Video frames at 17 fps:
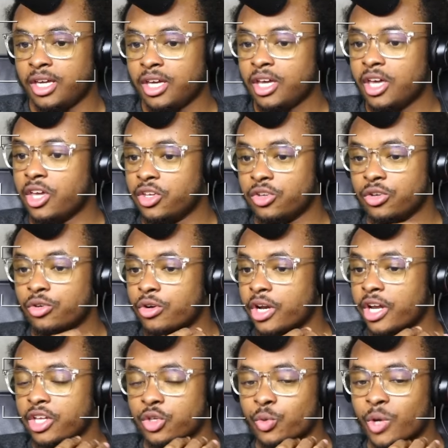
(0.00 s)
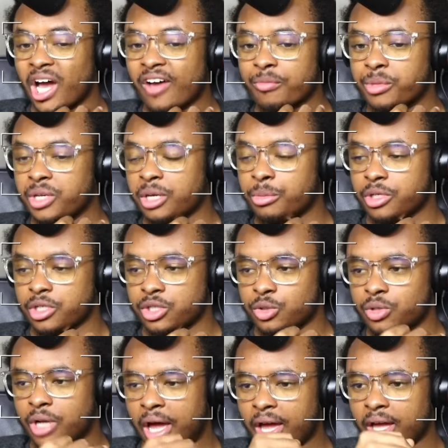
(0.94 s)
and you have been able to do
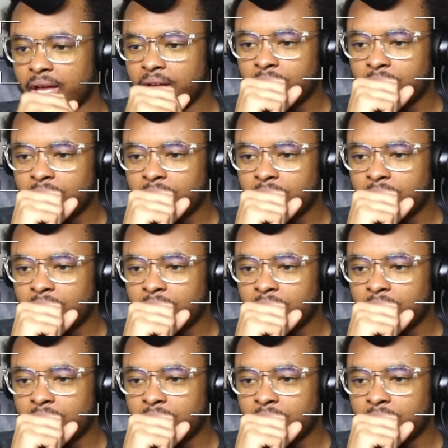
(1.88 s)
that,